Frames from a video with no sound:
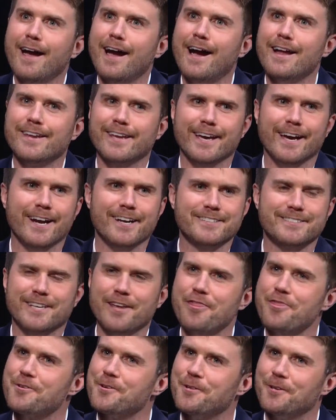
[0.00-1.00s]
and you got to
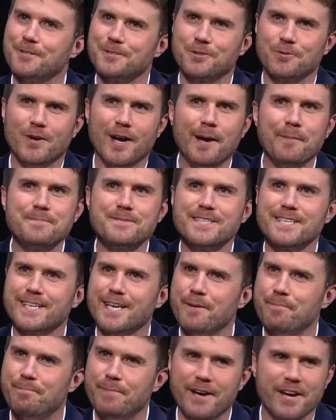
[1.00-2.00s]
get through those reps and
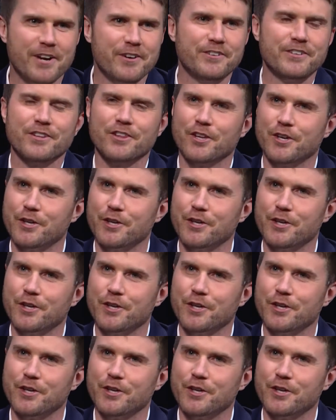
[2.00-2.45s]
get better and